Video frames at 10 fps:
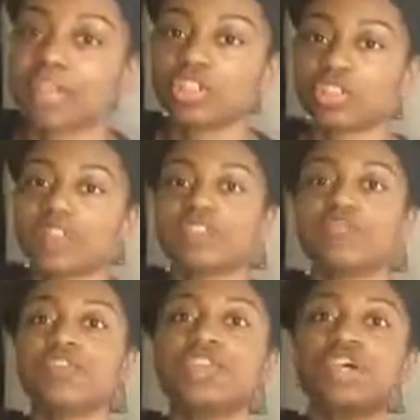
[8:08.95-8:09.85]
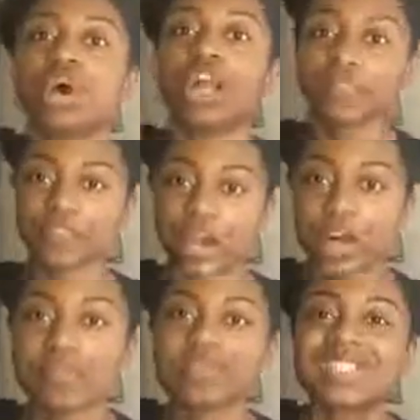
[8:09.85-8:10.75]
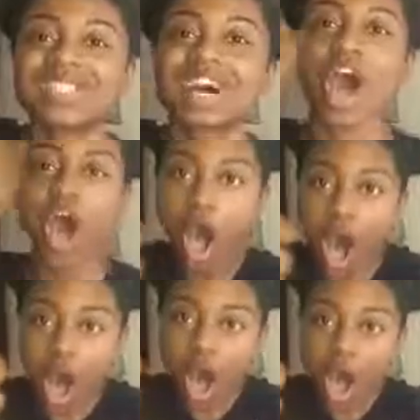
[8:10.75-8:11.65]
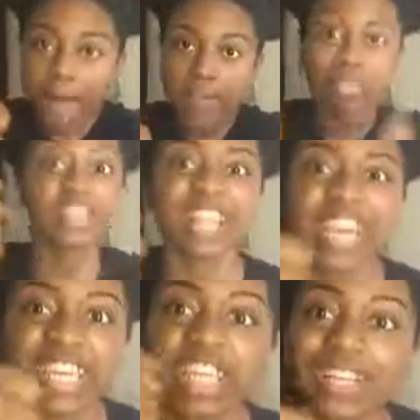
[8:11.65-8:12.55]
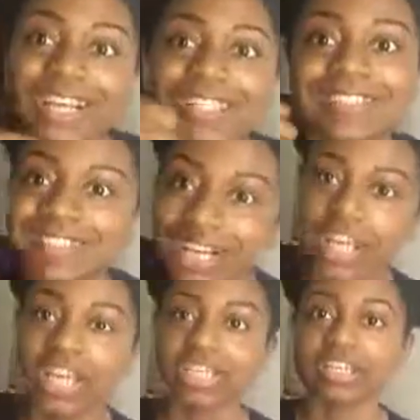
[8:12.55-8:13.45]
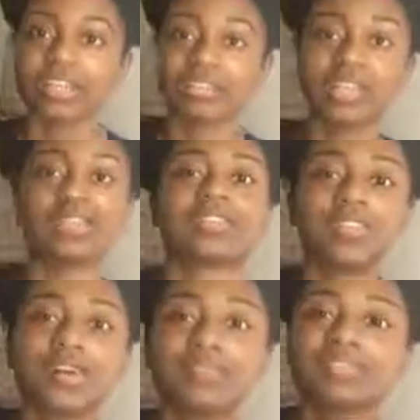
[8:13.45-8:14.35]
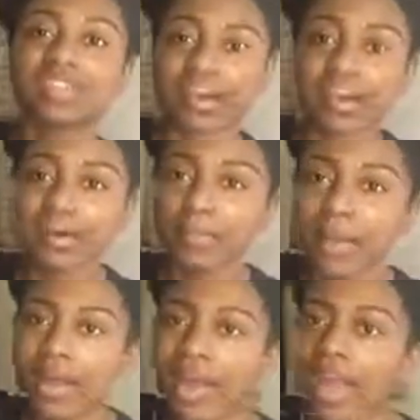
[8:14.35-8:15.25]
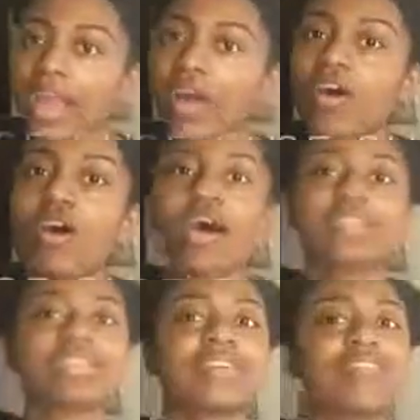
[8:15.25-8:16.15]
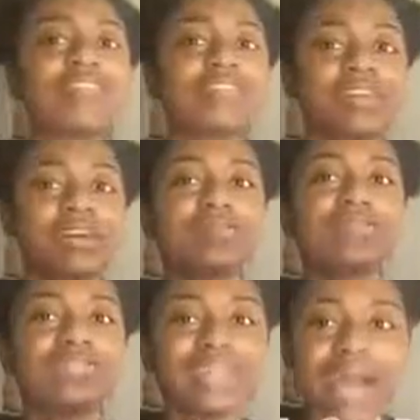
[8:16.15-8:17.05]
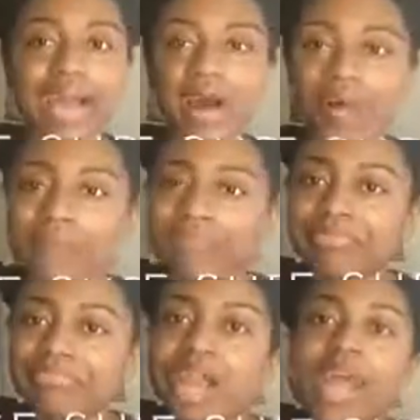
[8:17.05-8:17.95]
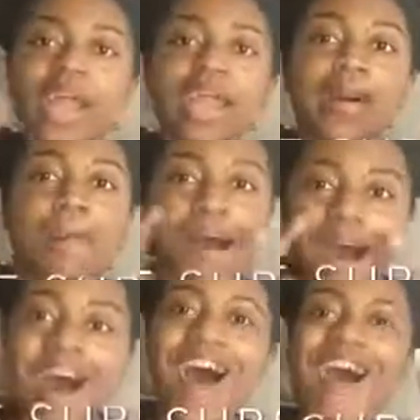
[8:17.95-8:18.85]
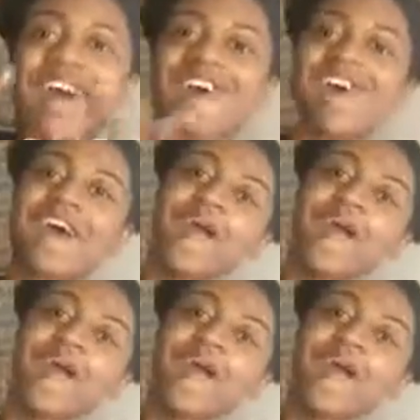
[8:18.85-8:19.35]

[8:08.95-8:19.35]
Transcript: Make sure you give this video a thumbs up. Like. Give it a thumbs up. All haters can give it a thumbs down. And I'm out.